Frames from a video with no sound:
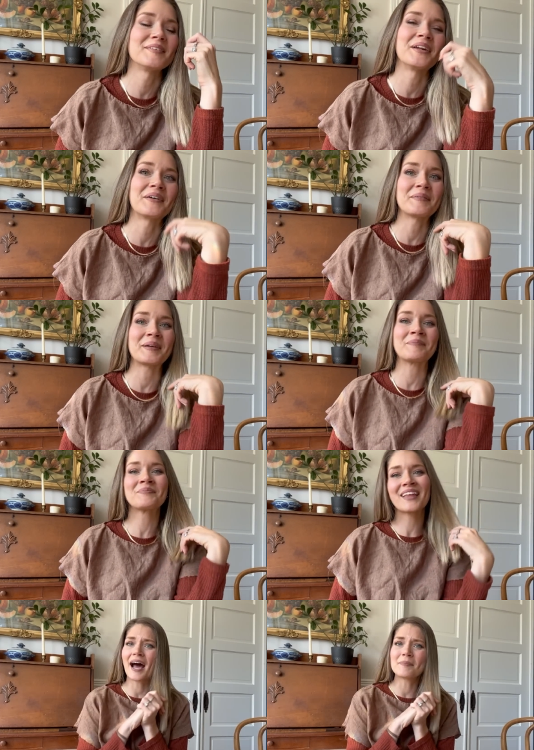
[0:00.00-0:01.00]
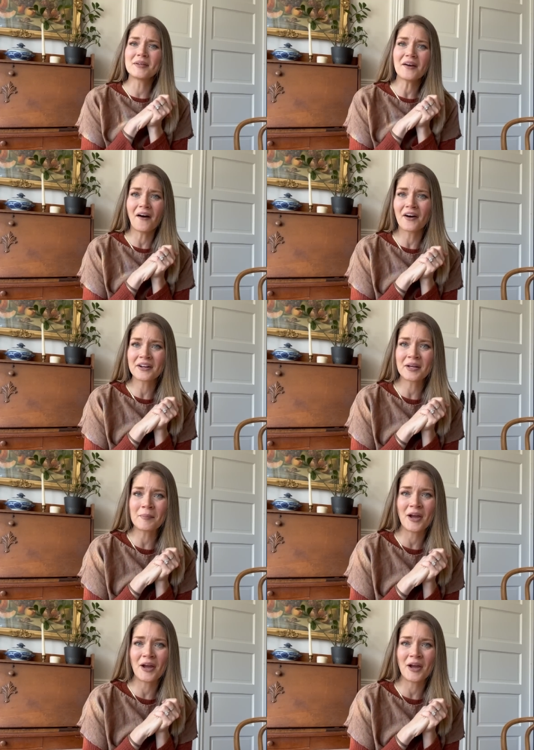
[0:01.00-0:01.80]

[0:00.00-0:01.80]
You know what I mean? Happy autumn.